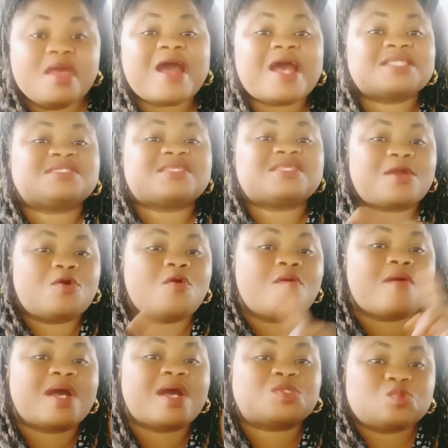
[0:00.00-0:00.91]
As I
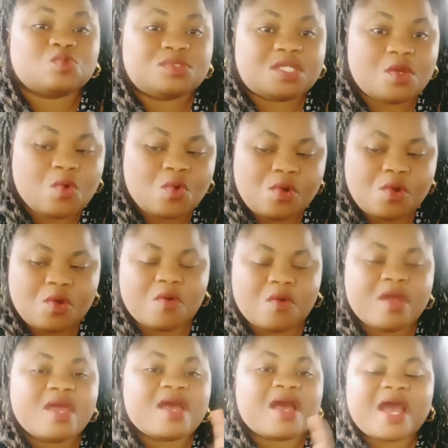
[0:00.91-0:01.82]
go out today, O
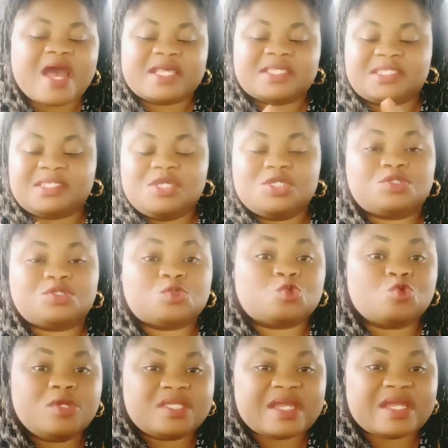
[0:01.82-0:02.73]
Lord, as this
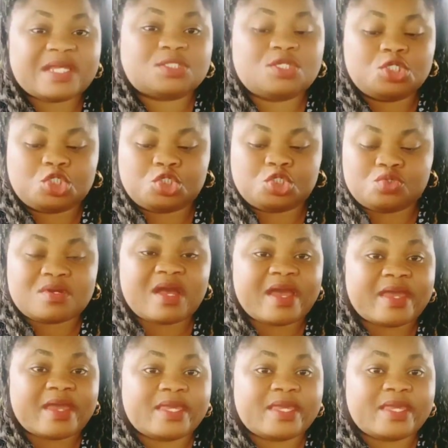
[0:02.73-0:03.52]
sweet as this sugar